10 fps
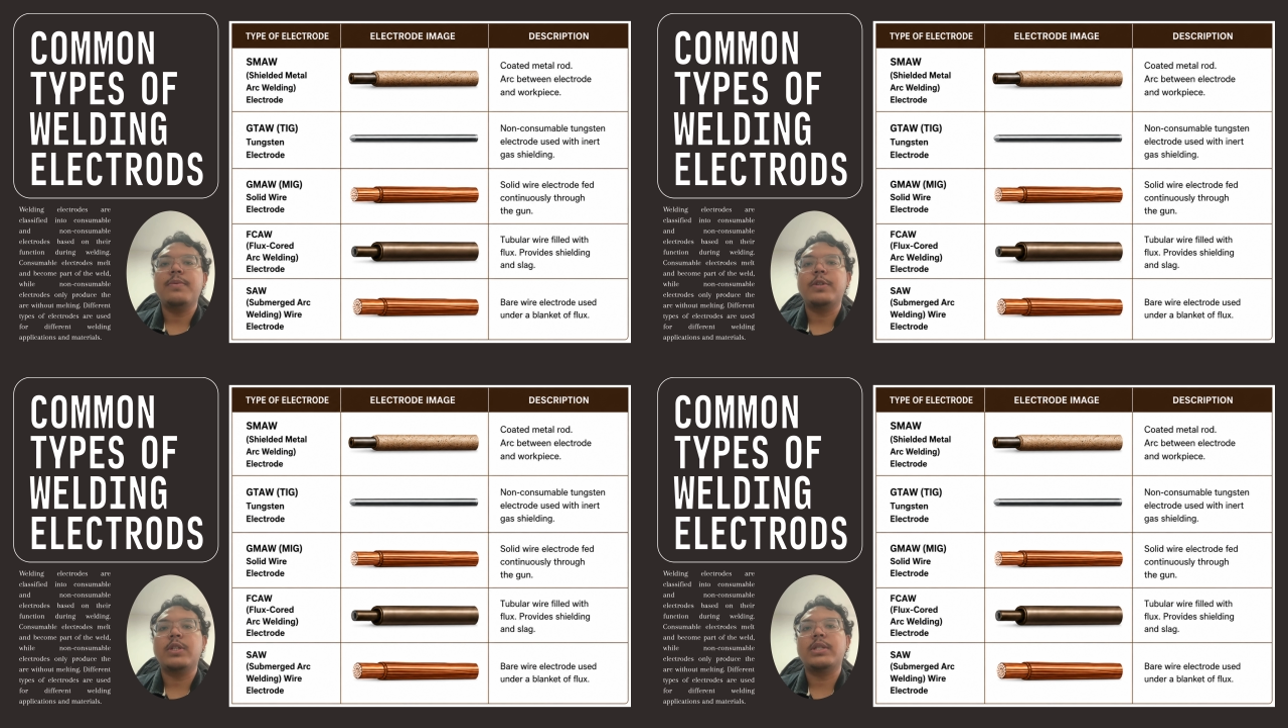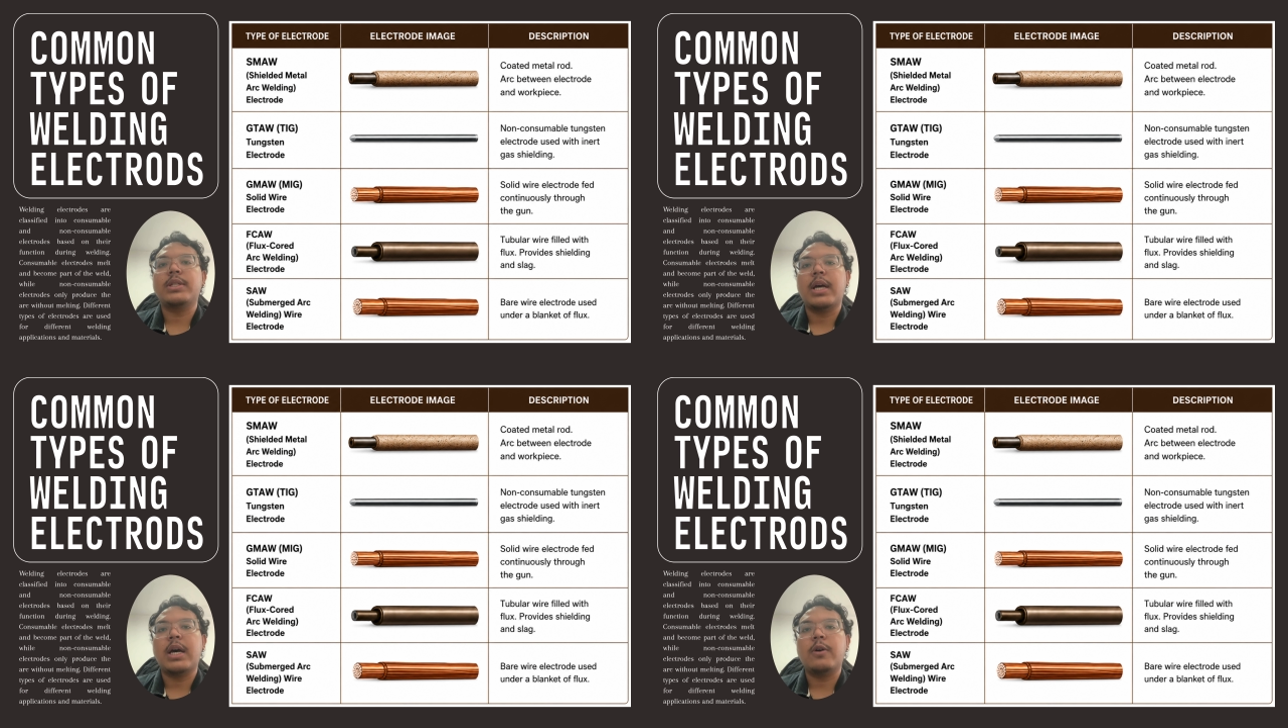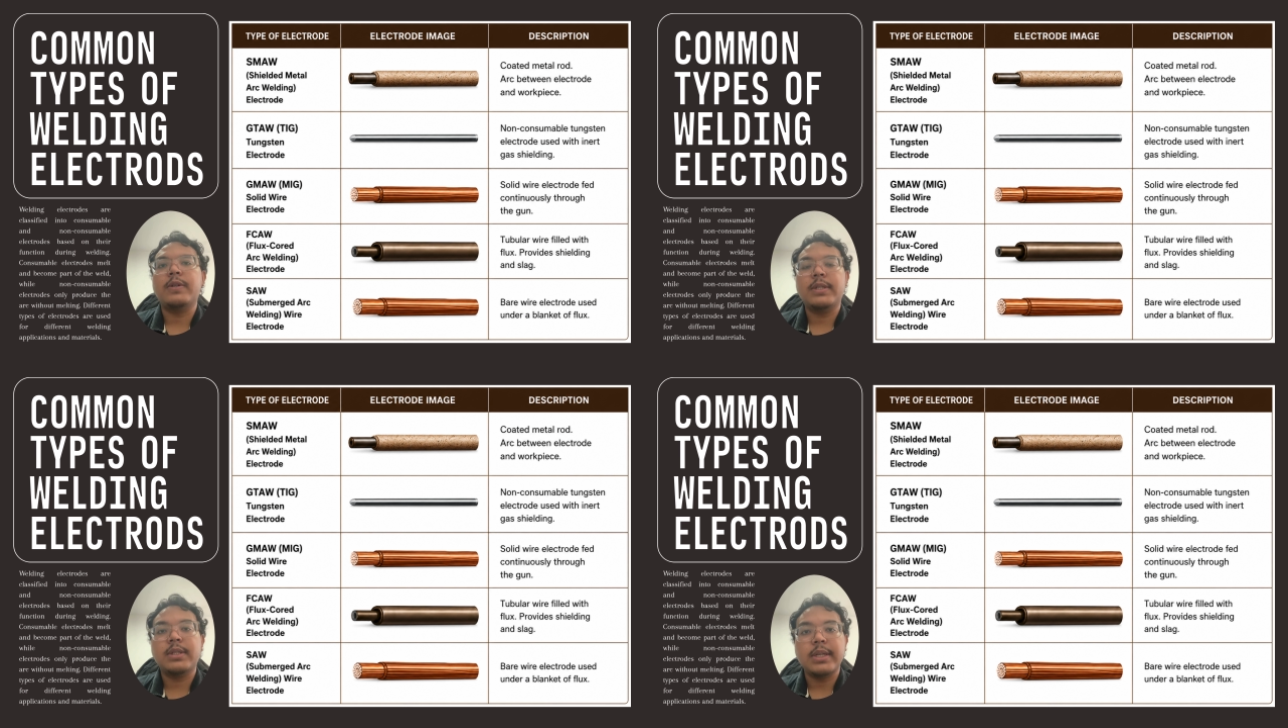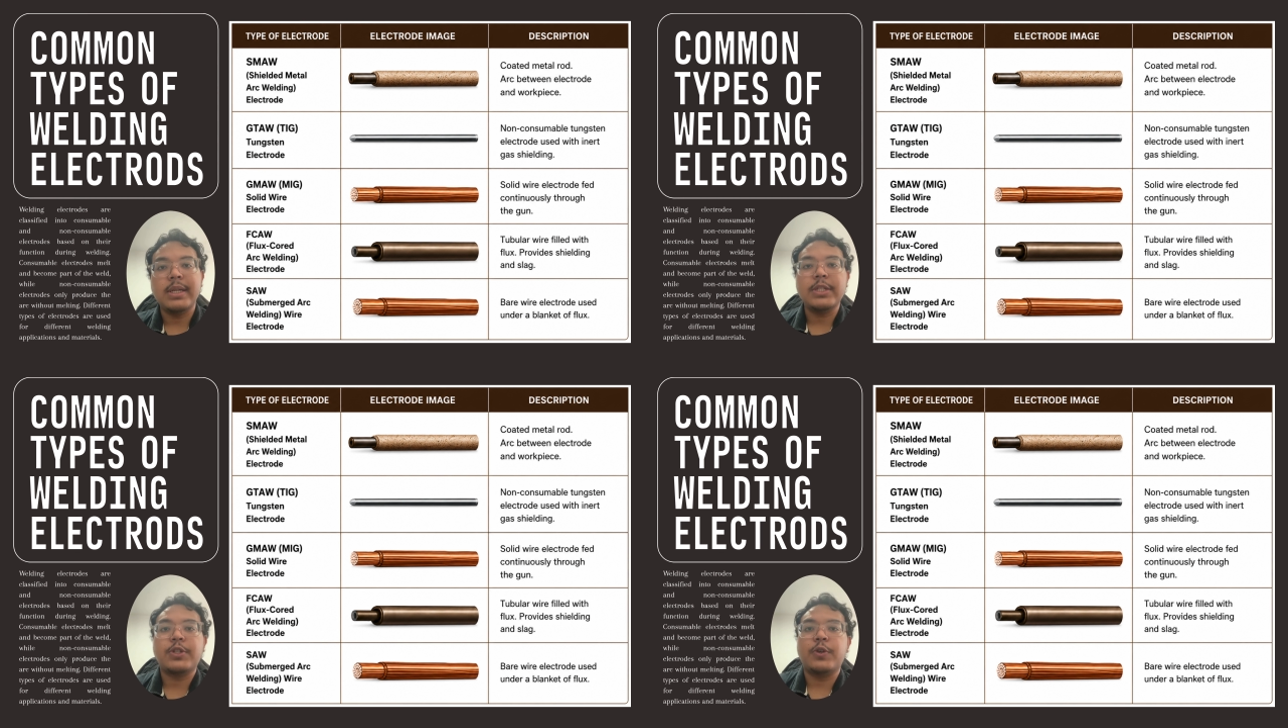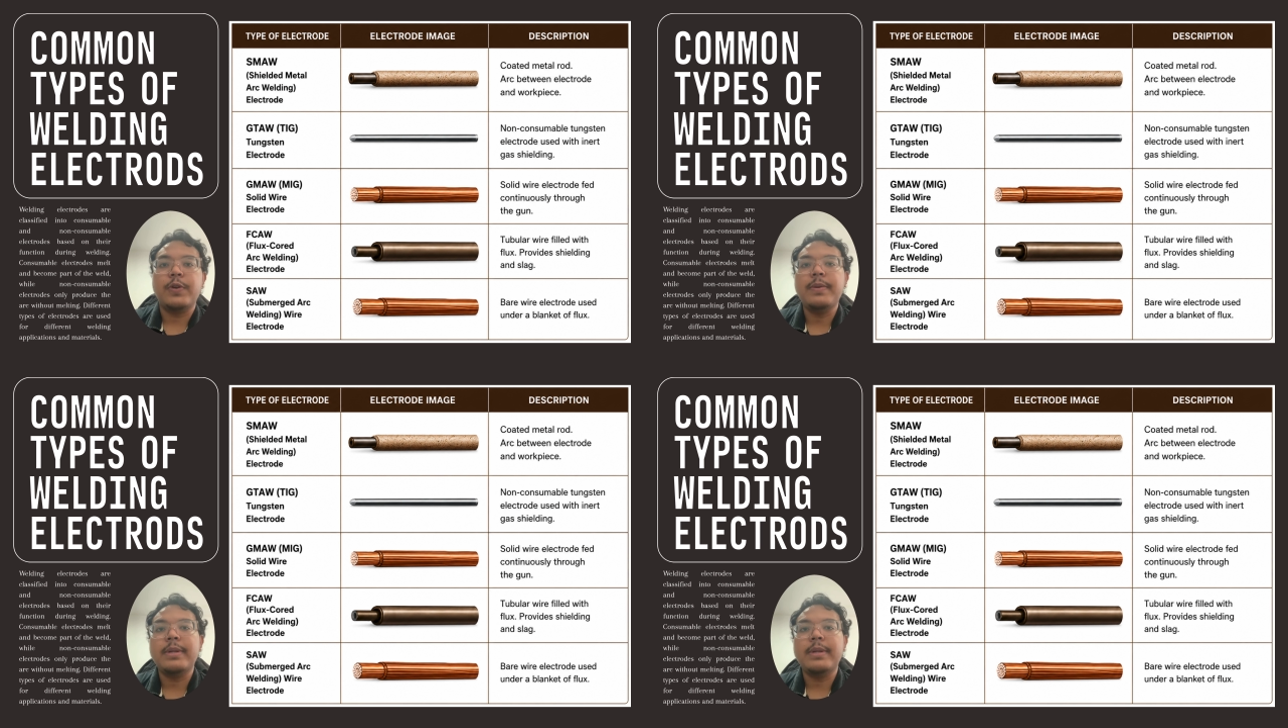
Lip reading: Notice how this electrode